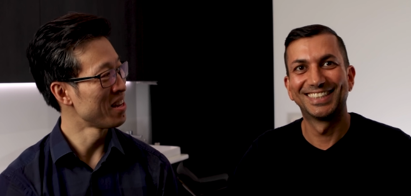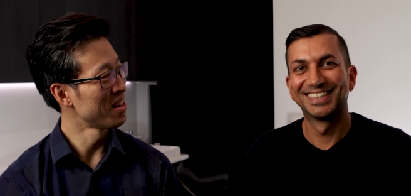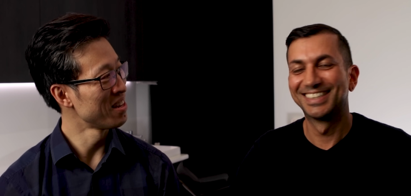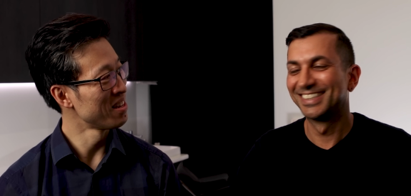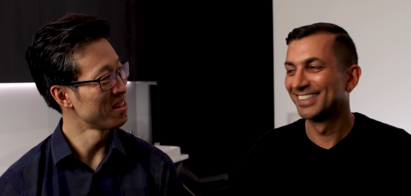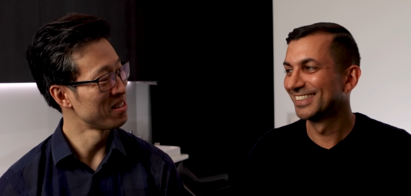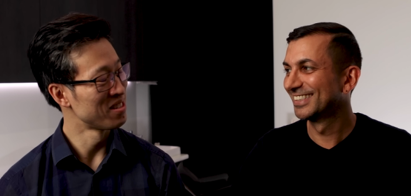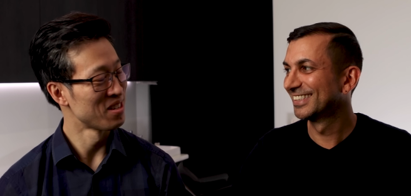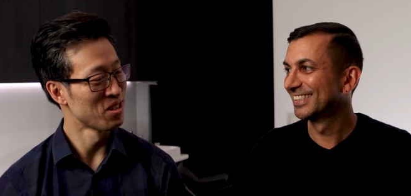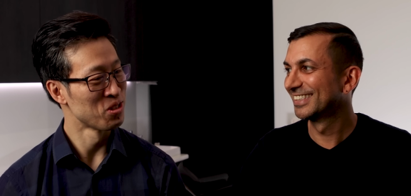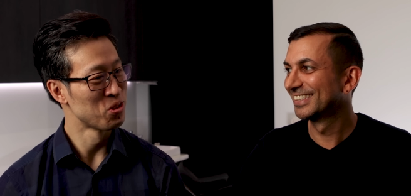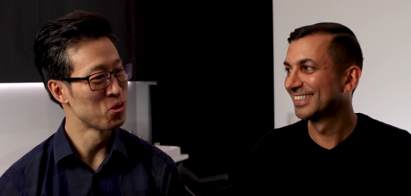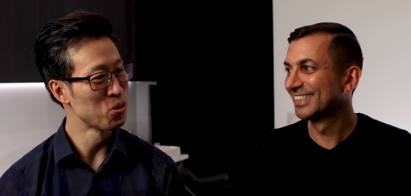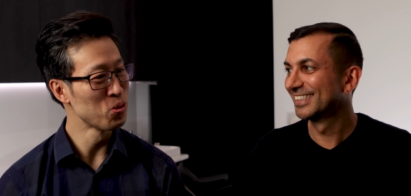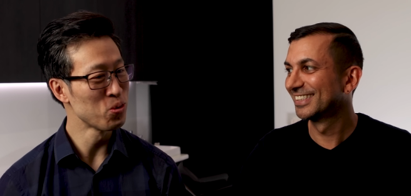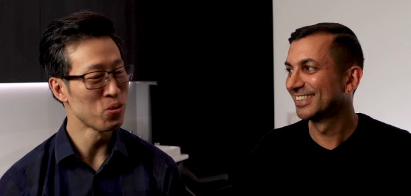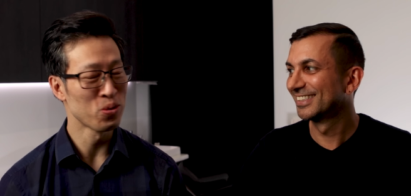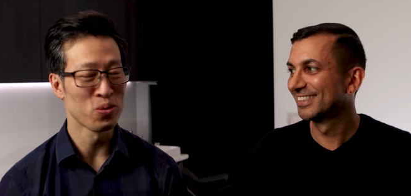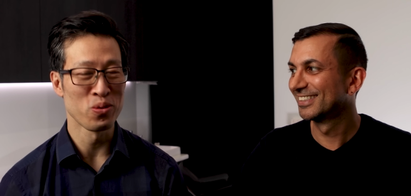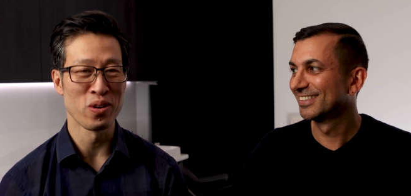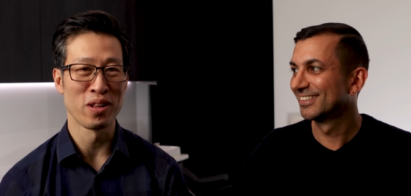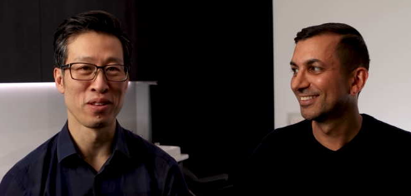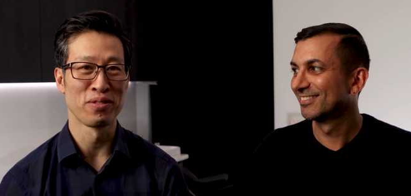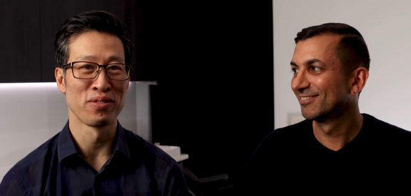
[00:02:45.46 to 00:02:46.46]
Speaker 1: is
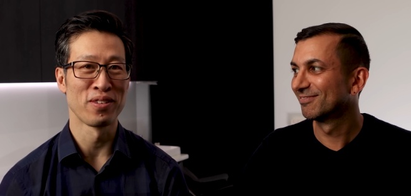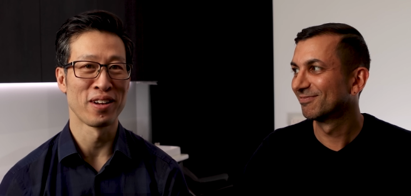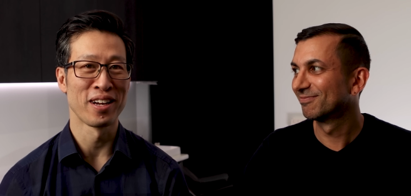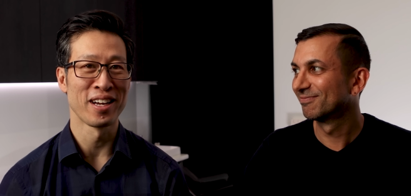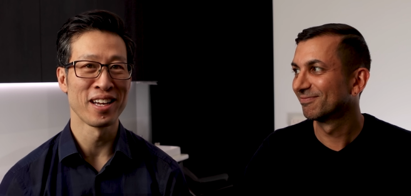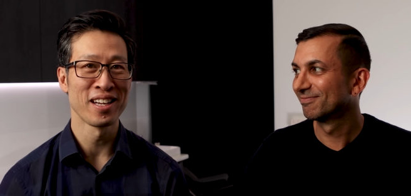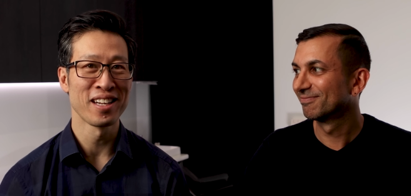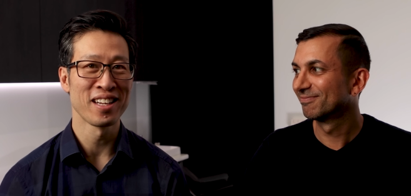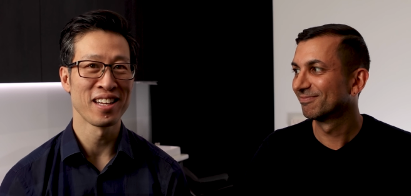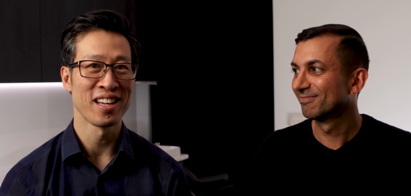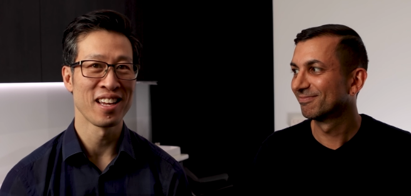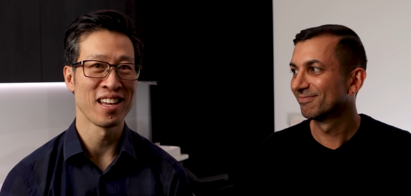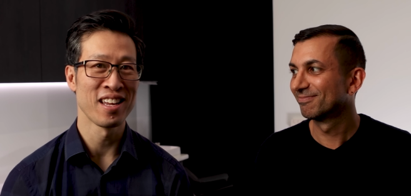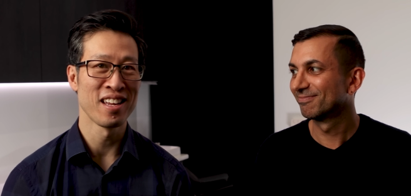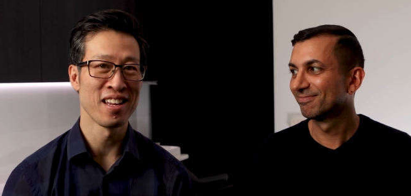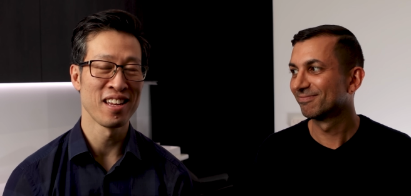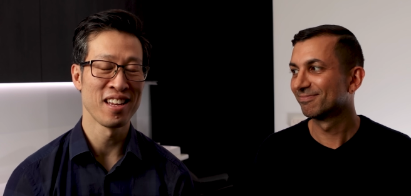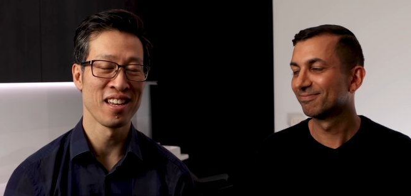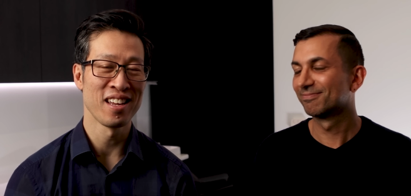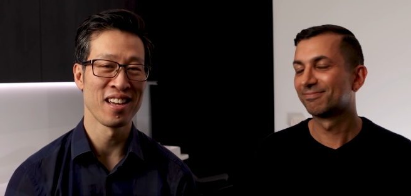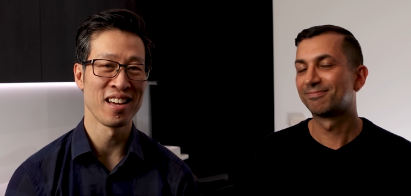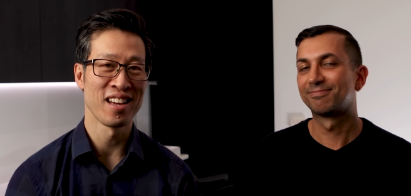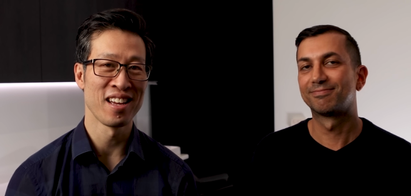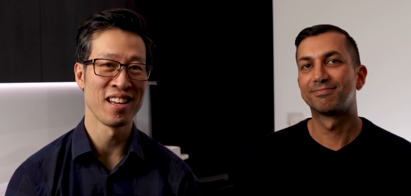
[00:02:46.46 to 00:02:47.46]
dual qualified.
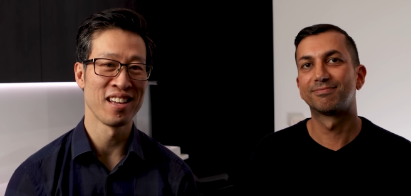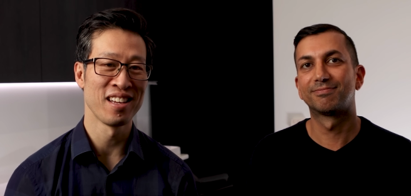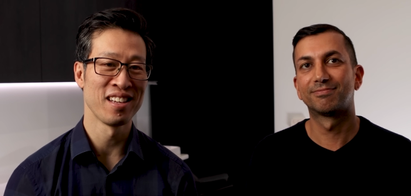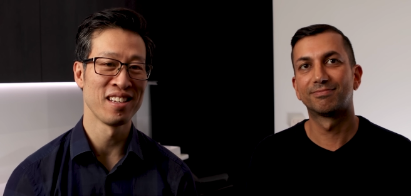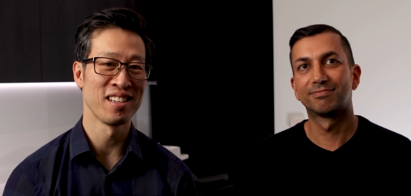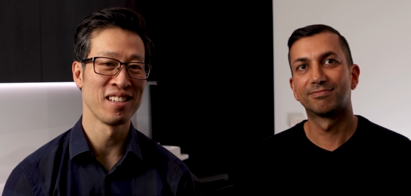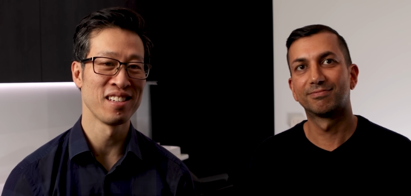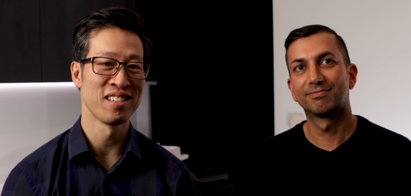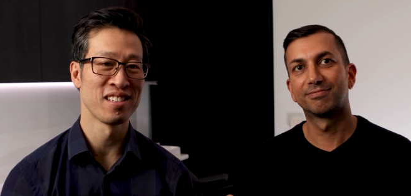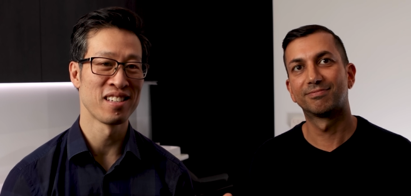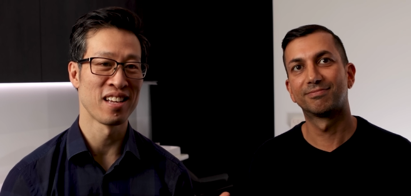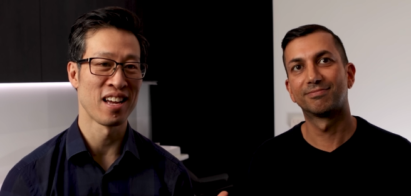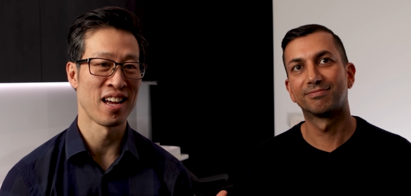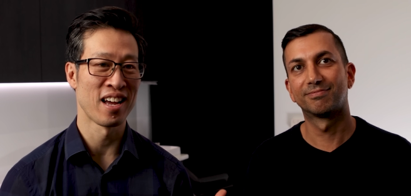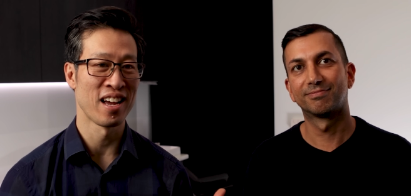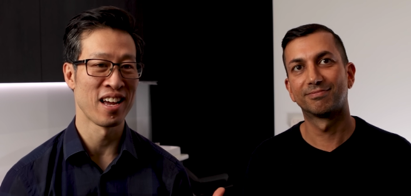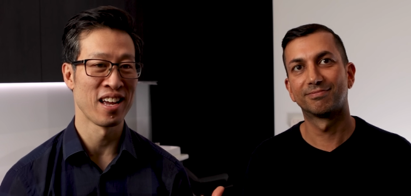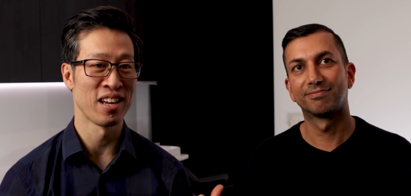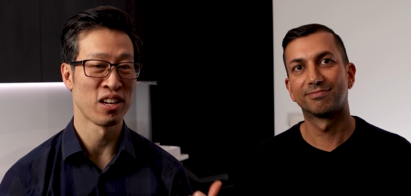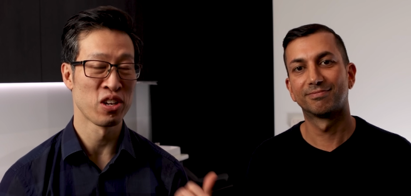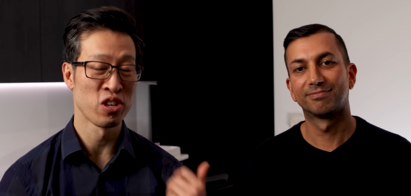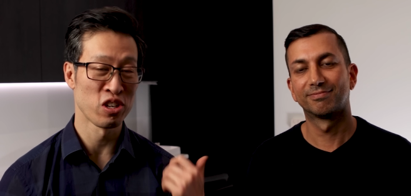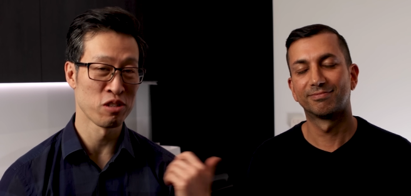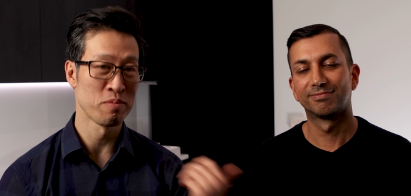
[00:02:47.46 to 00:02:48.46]
He is
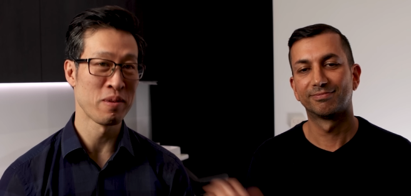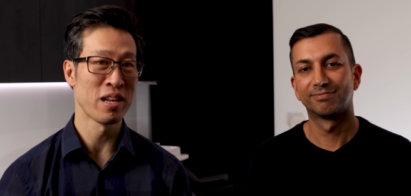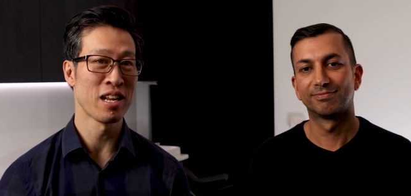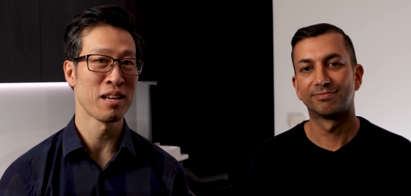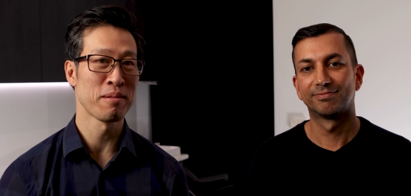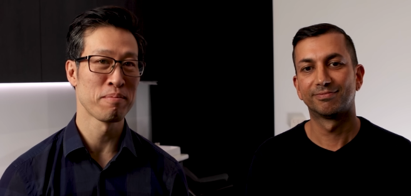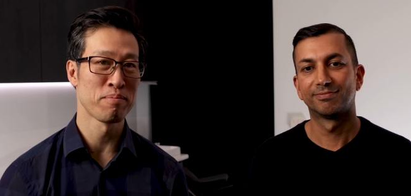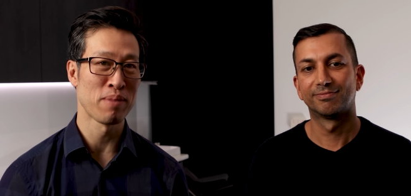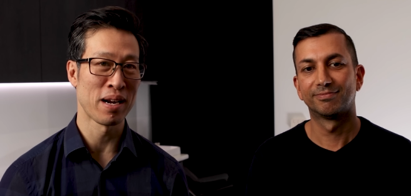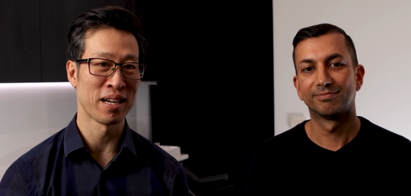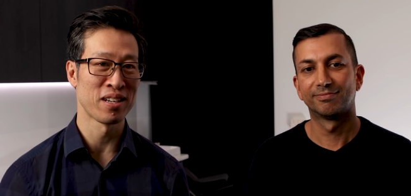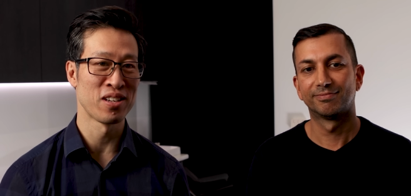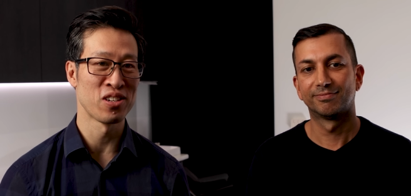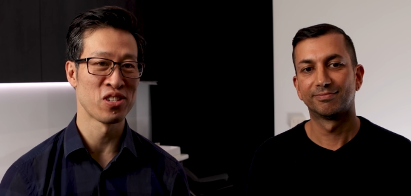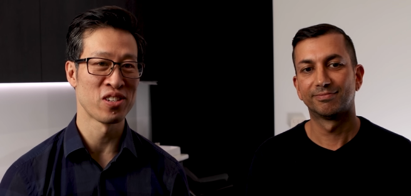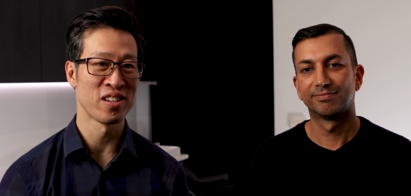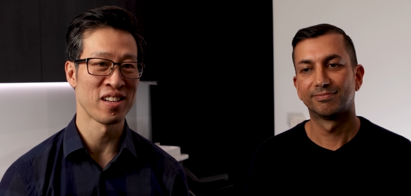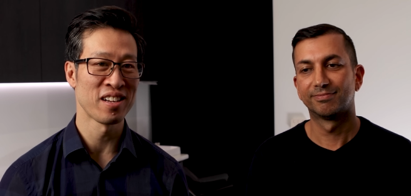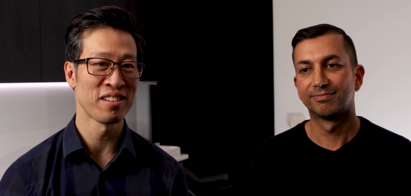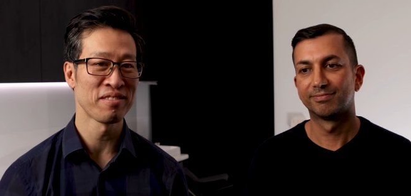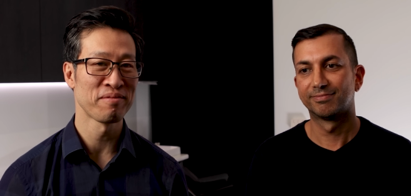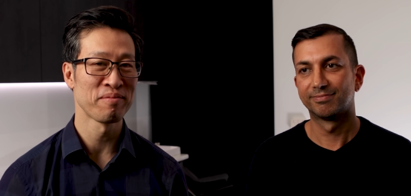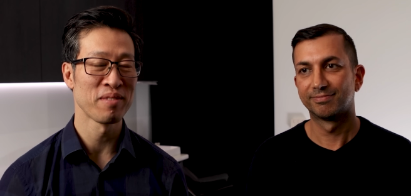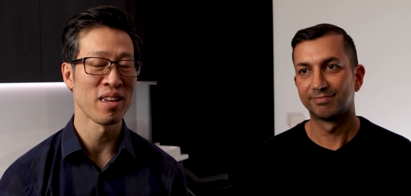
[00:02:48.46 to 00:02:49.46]
a cosmetic
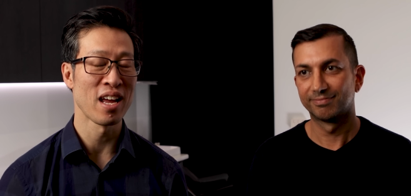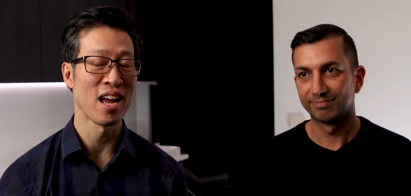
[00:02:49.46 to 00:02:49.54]
practitioner